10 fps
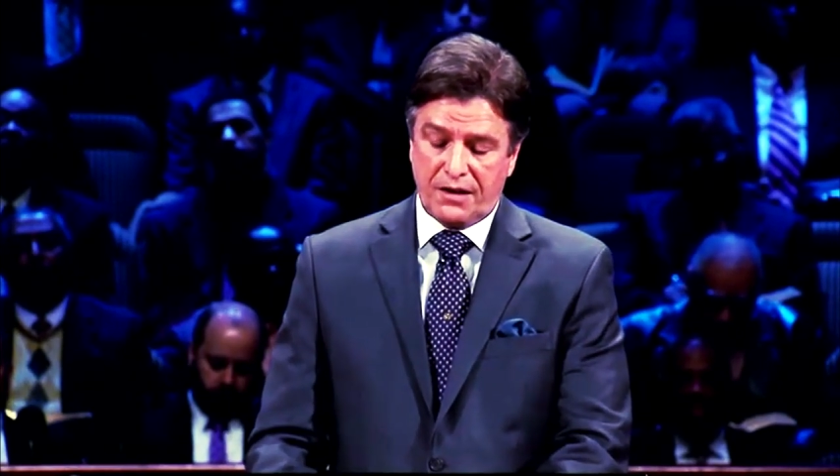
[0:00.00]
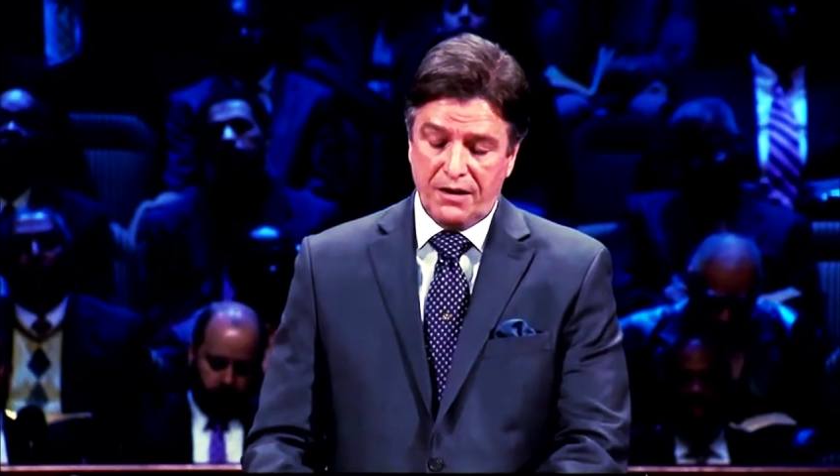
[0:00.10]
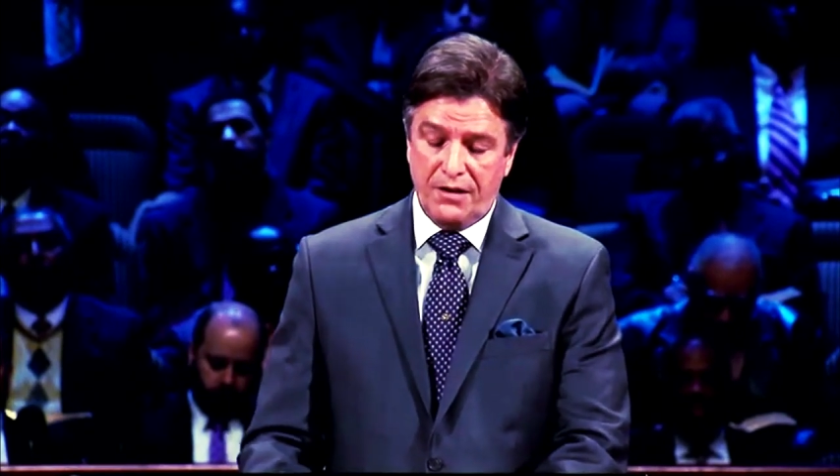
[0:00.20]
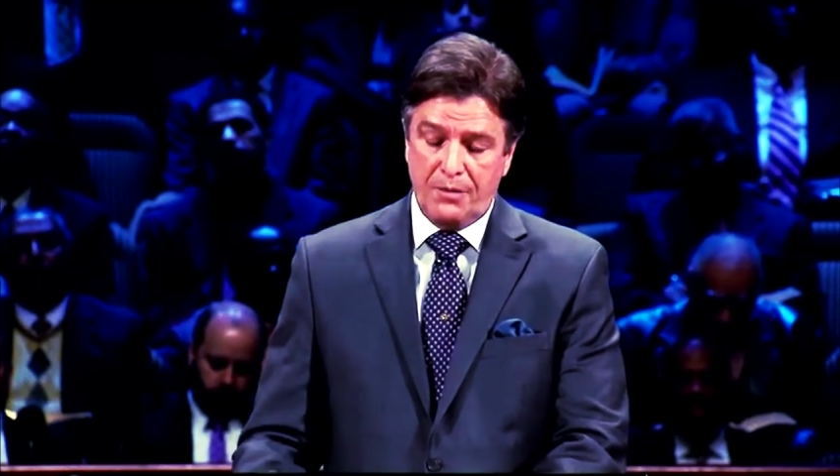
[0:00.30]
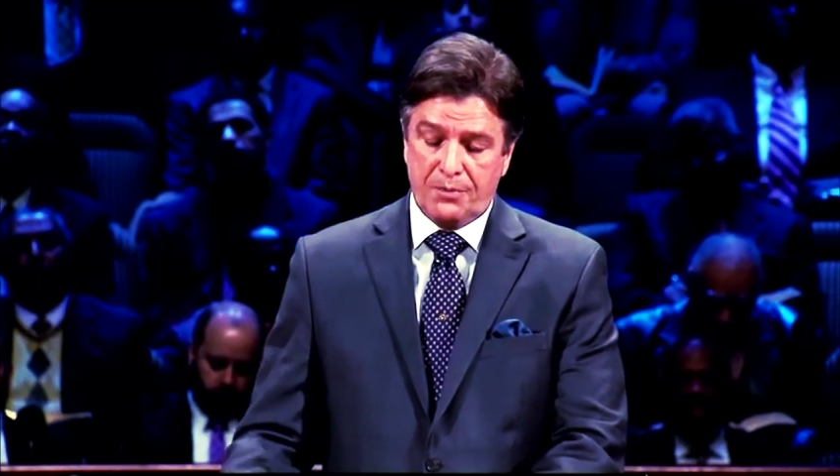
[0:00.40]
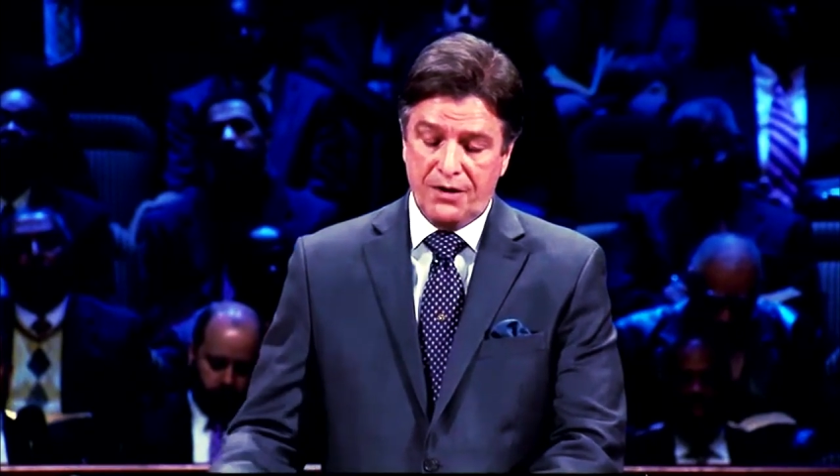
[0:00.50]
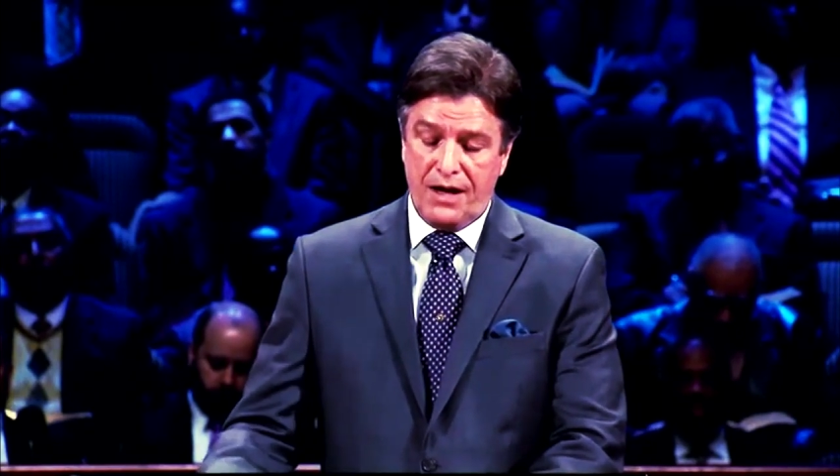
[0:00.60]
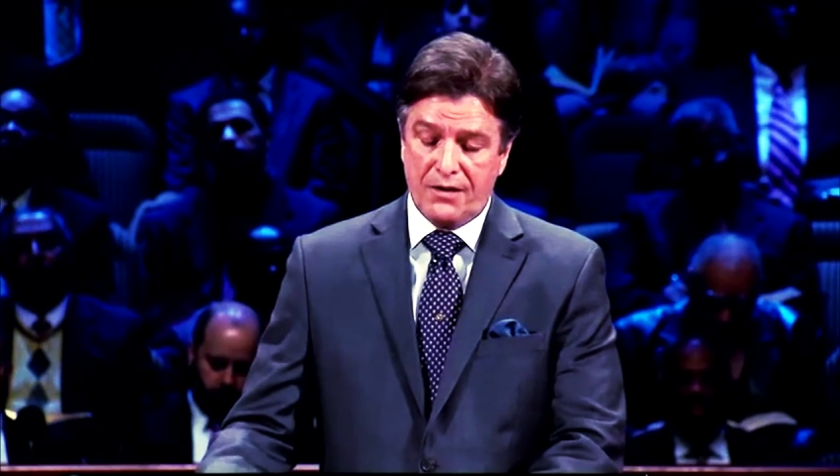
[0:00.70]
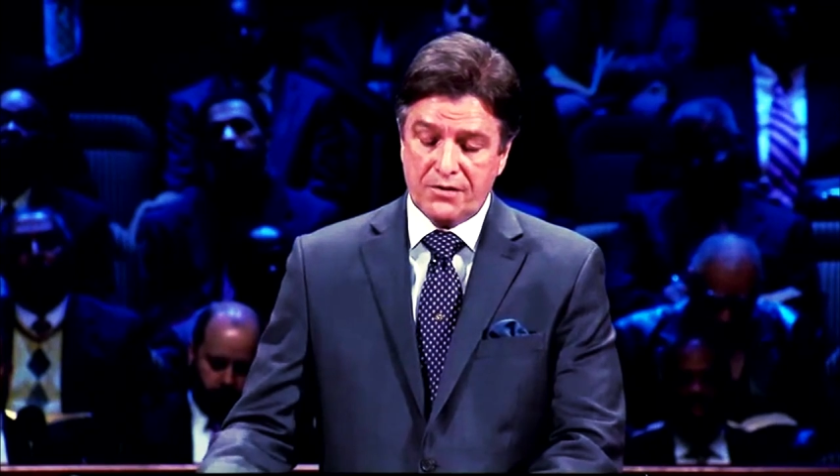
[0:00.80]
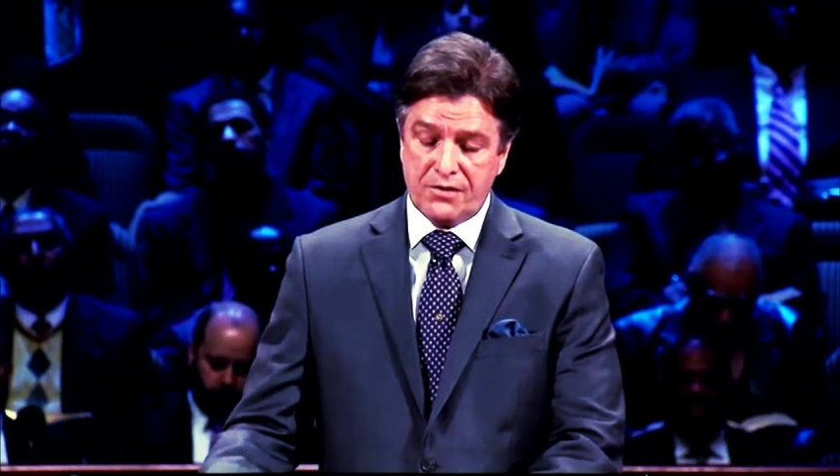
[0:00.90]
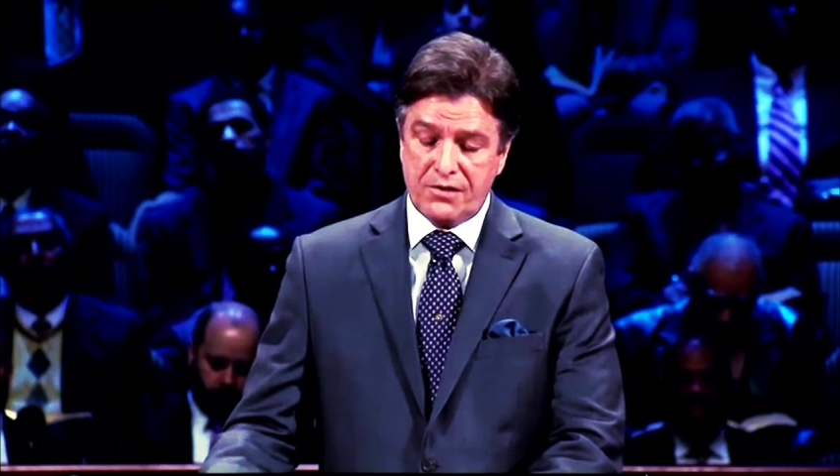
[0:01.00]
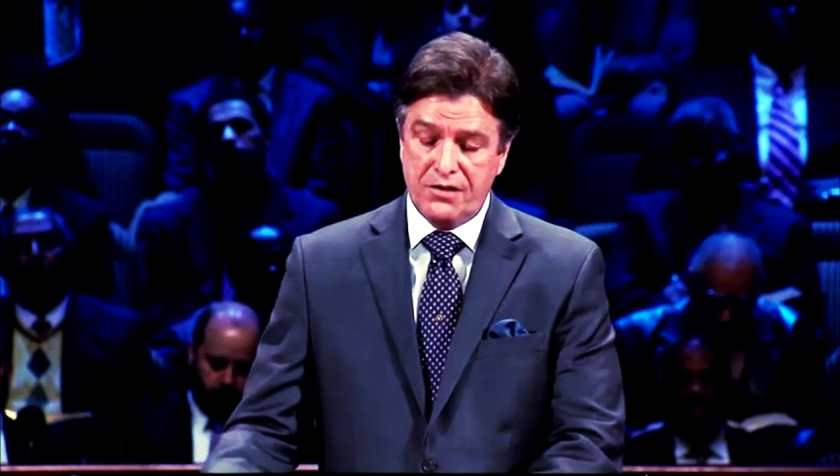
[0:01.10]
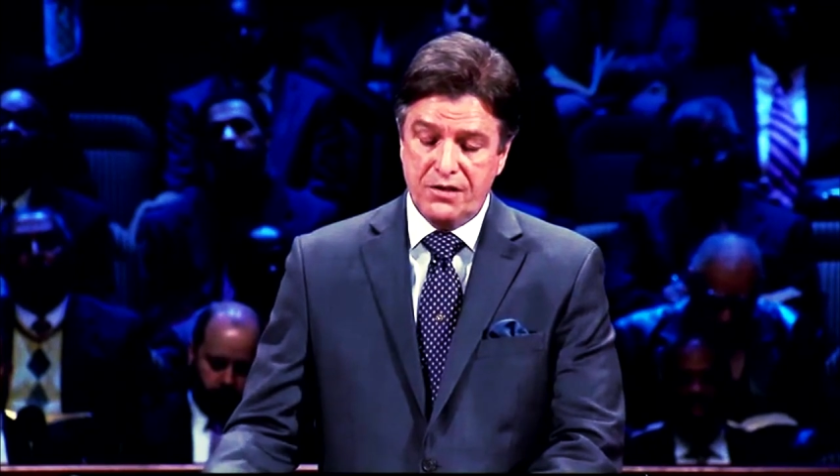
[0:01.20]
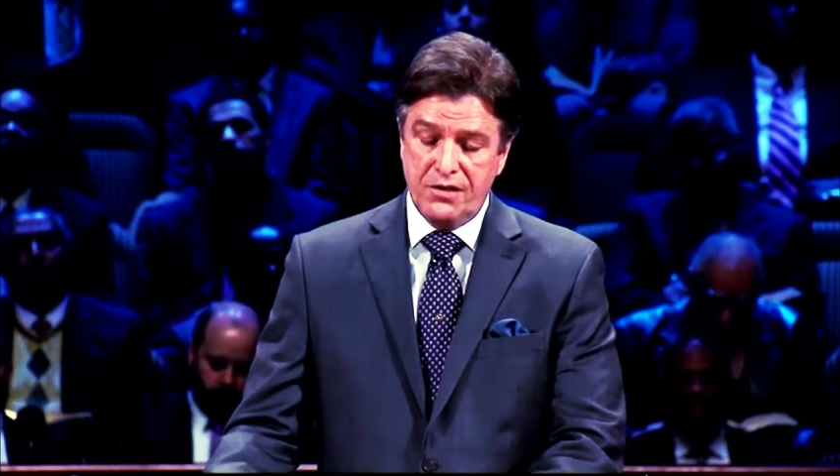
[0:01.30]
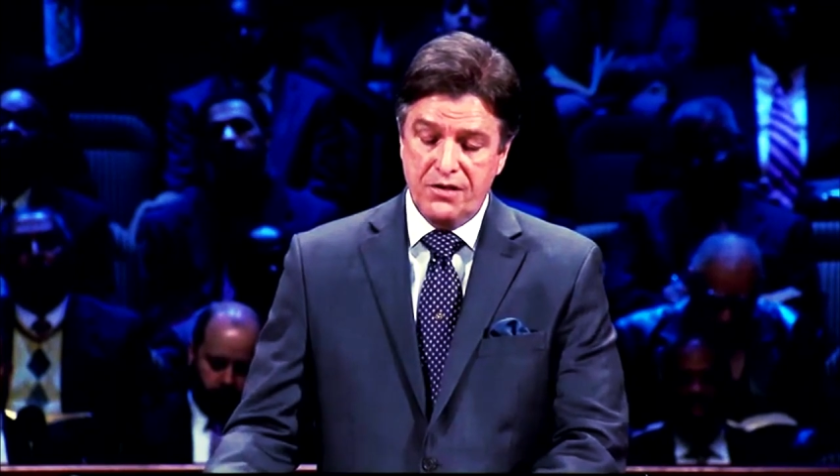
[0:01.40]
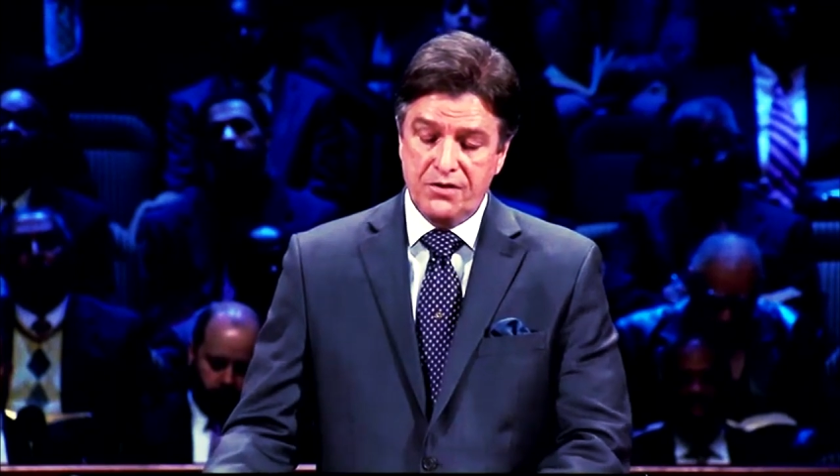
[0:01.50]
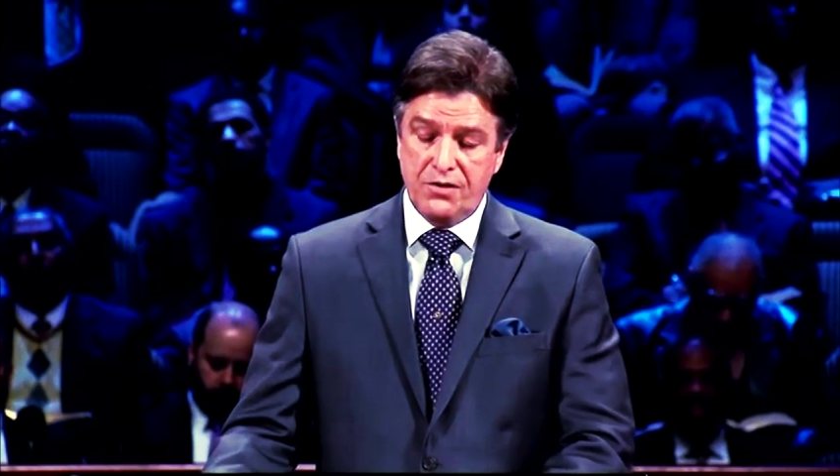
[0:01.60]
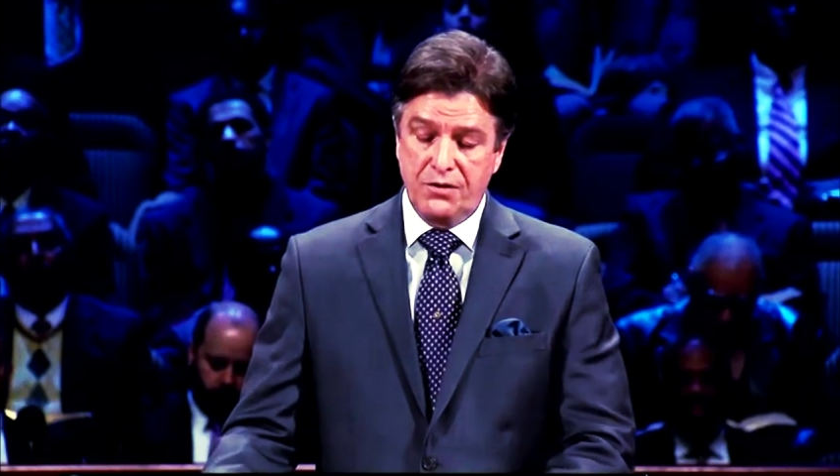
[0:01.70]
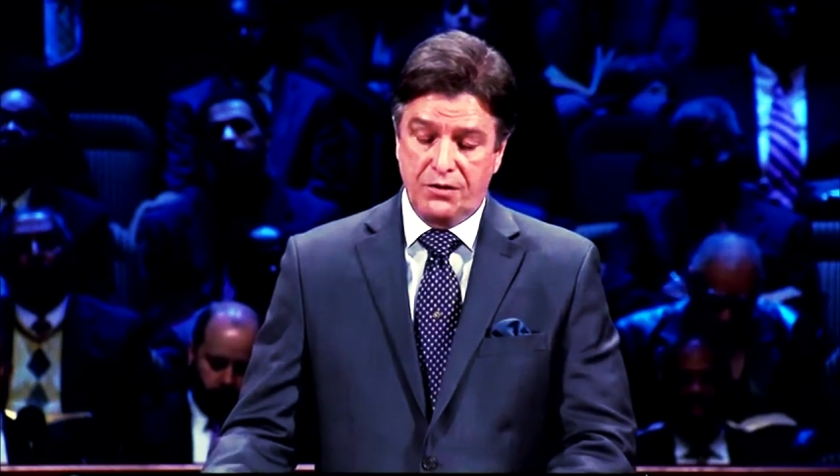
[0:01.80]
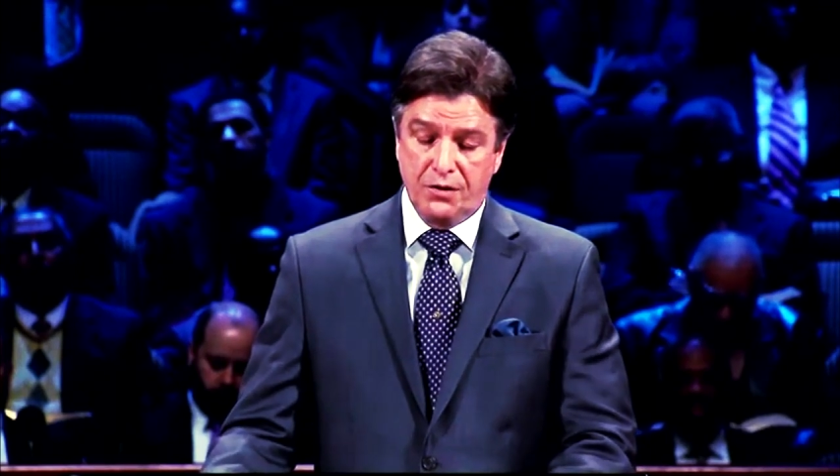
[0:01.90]
clearly pronounced
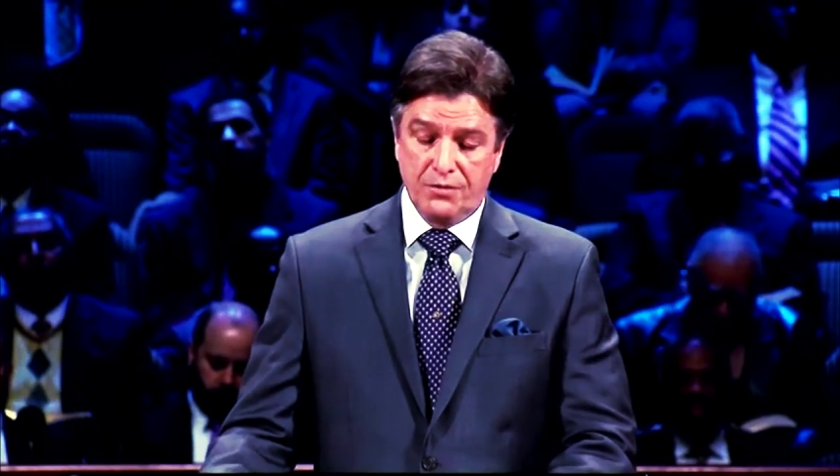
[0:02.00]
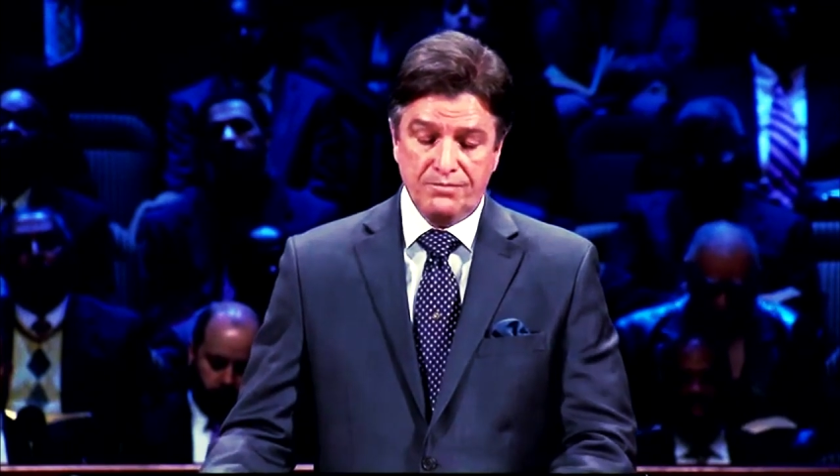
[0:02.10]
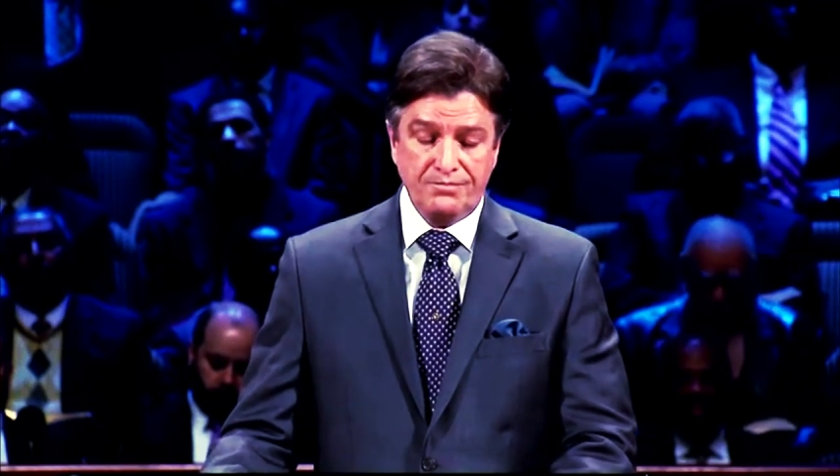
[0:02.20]
to you.